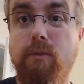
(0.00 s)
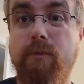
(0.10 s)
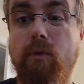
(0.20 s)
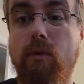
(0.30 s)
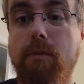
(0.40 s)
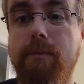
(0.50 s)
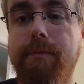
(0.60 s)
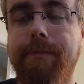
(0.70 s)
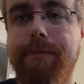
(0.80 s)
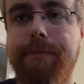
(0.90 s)
form,
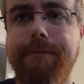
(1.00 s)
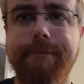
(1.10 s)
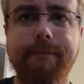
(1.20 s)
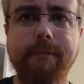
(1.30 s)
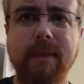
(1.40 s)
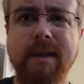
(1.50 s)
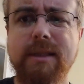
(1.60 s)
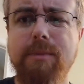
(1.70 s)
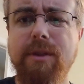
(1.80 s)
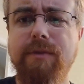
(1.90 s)

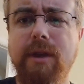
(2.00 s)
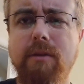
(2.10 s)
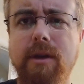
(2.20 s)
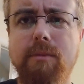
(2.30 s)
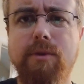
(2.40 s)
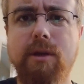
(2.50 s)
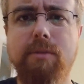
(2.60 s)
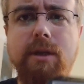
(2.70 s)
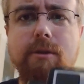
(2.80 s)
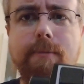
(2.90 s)
some other video I can put
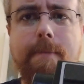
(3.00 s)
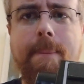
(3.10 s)
up later.